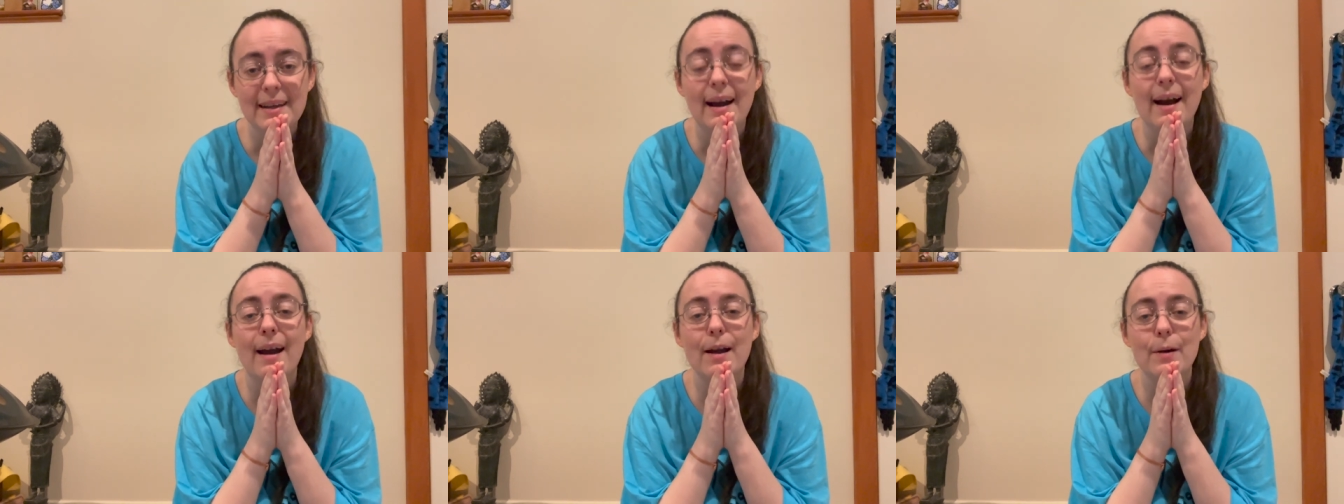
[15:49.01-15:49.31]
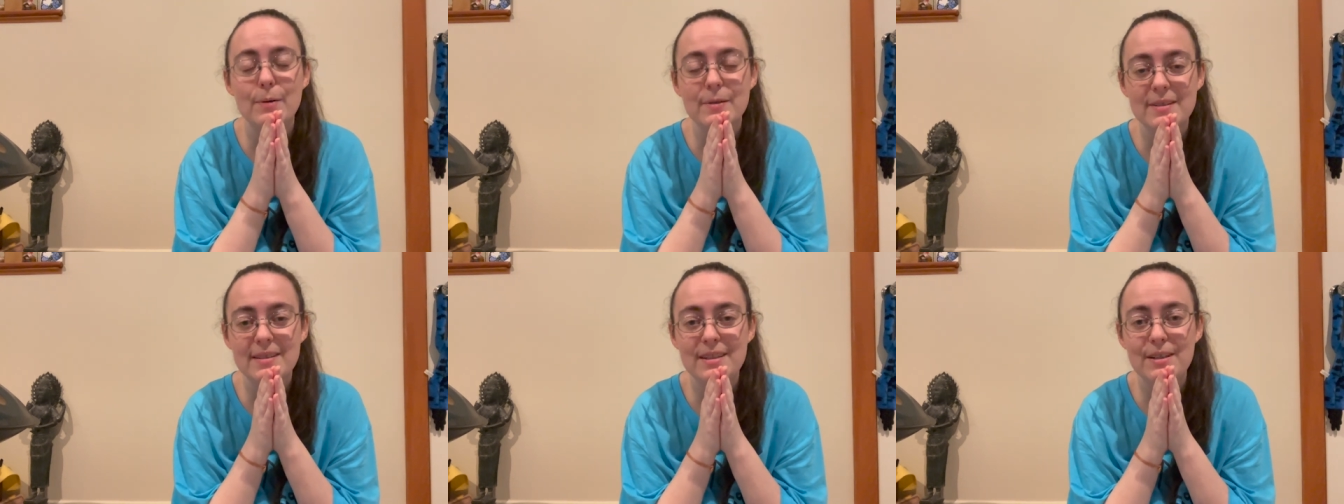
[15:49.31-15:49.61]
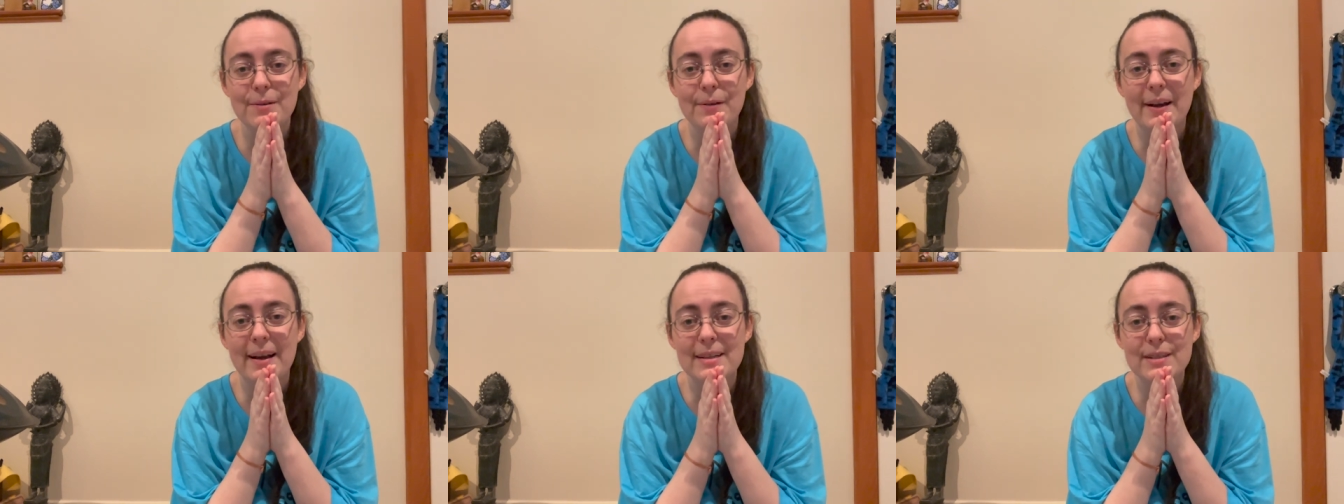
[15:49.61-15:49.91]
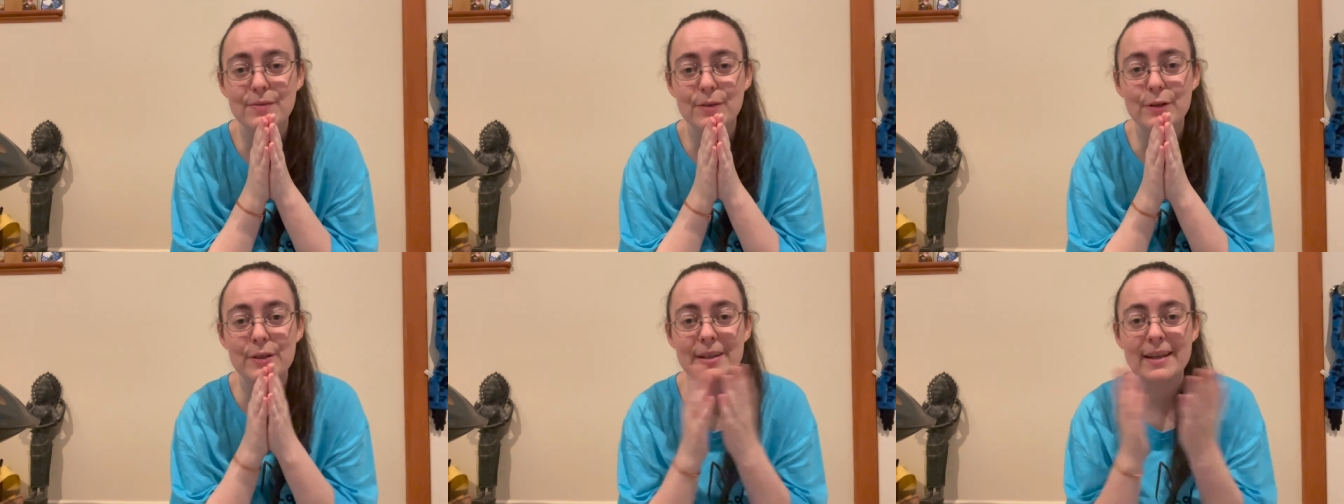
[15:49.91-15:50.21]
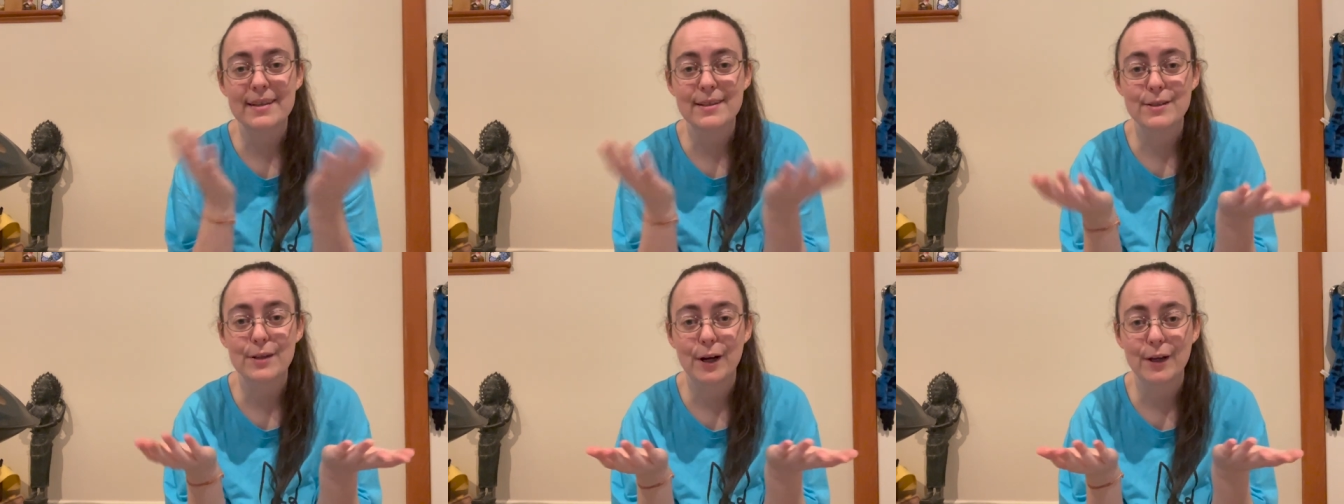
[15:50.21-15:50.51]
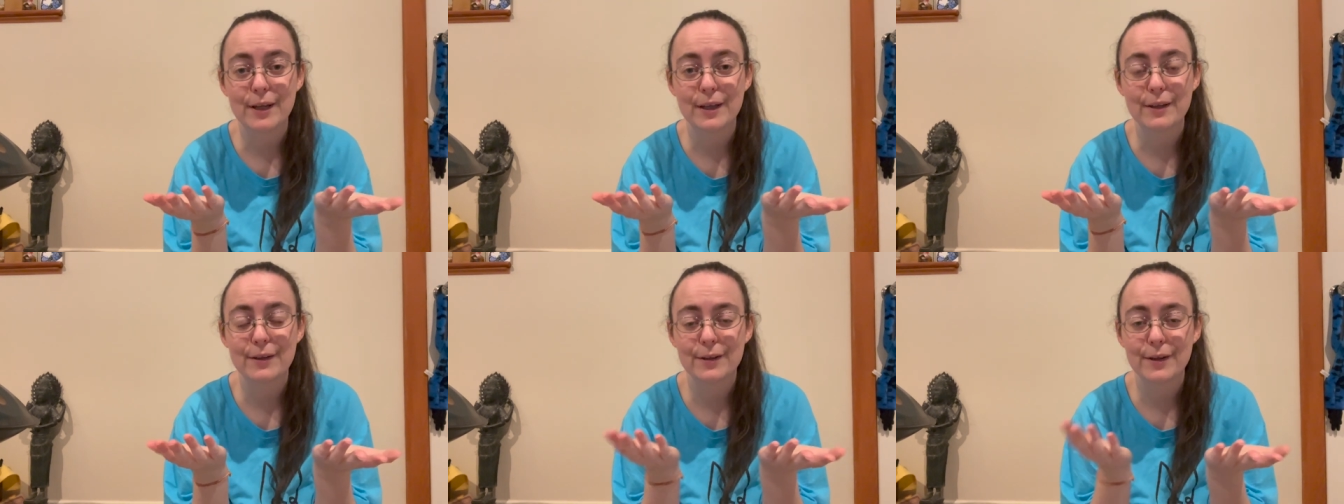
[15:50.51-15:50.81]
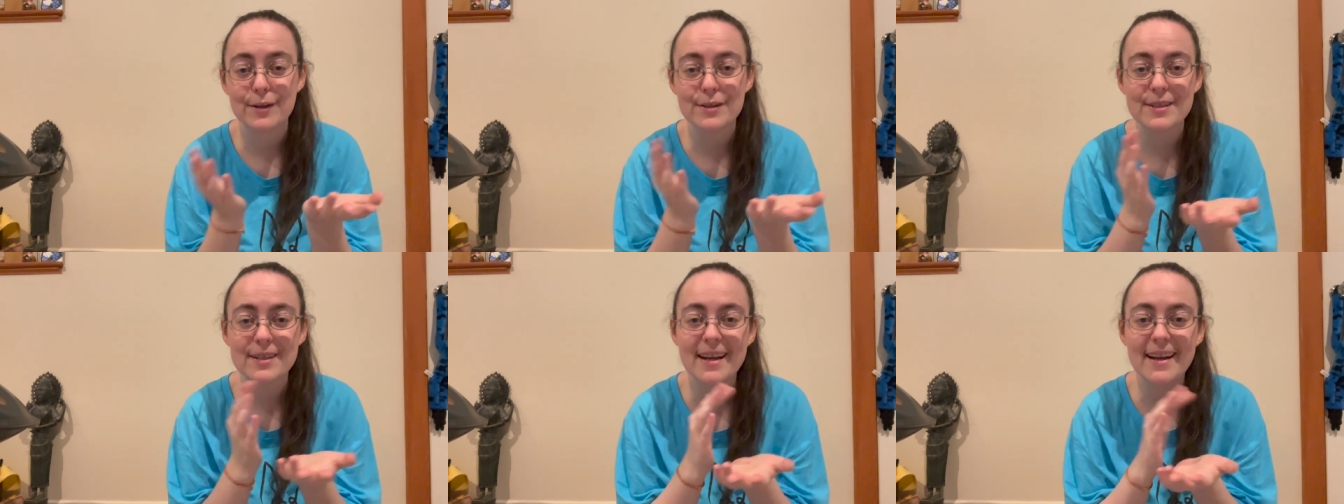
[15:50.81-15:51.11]
I will see you guys for the next Talking
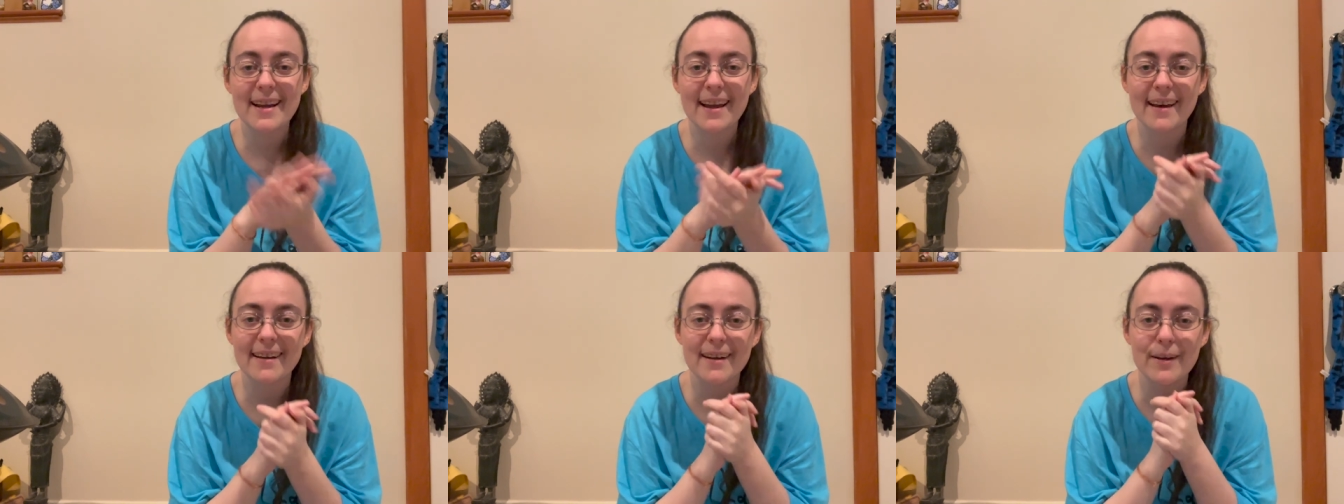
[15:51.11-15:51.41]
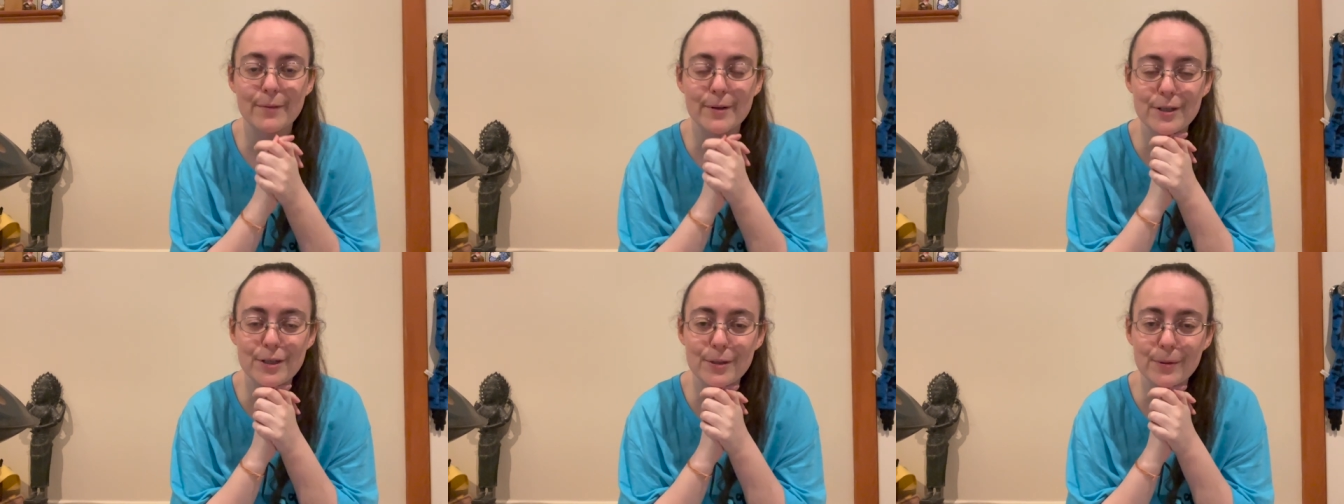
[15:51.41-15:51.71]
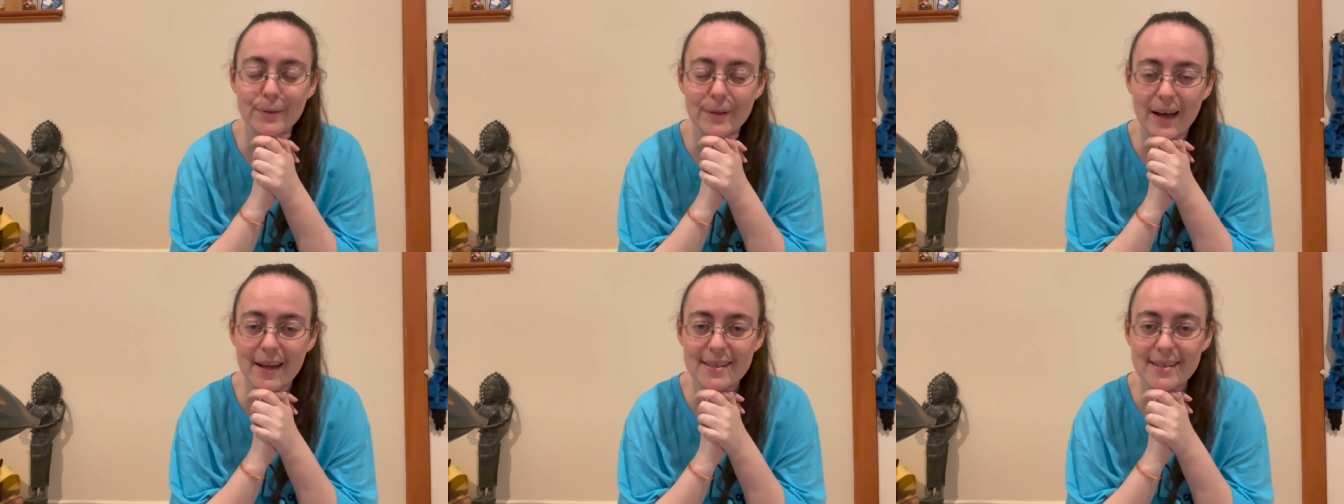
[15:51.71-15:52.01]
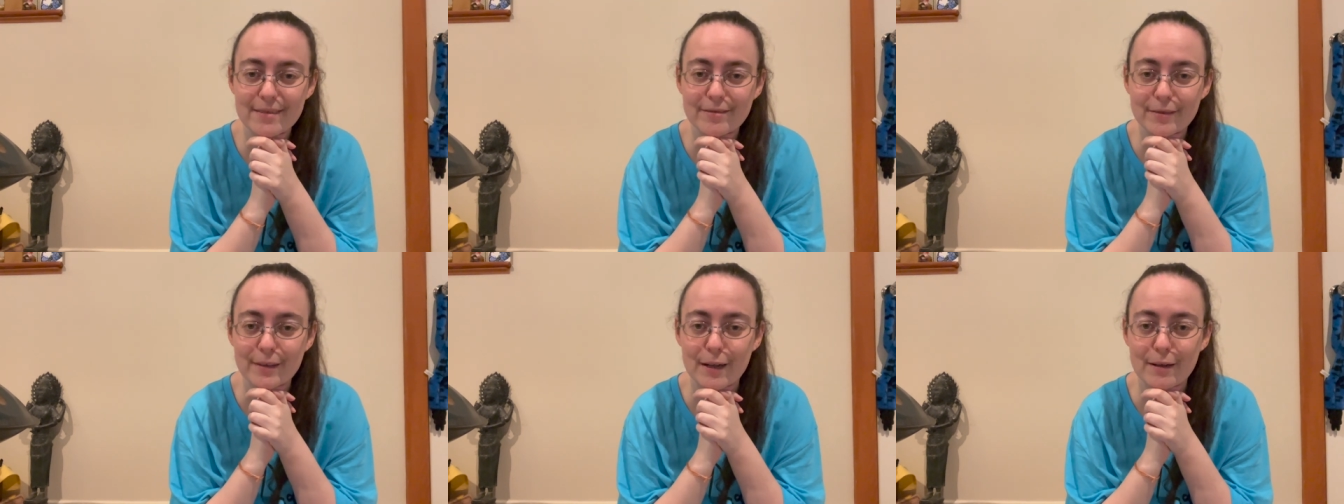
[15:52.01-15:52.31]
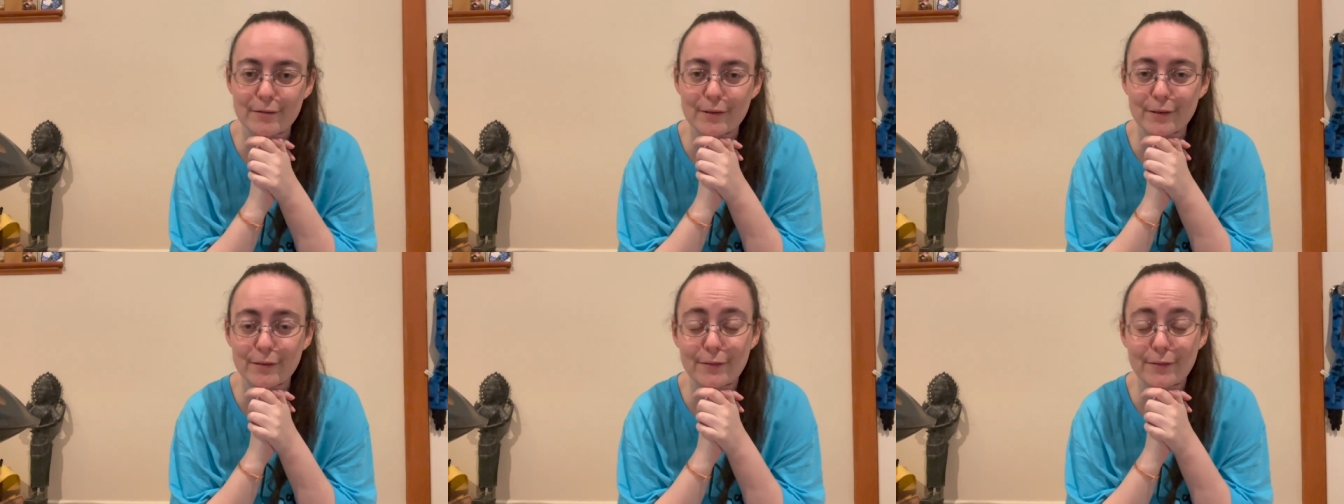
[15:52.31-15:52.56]
Thursday, and I wish you lots of love.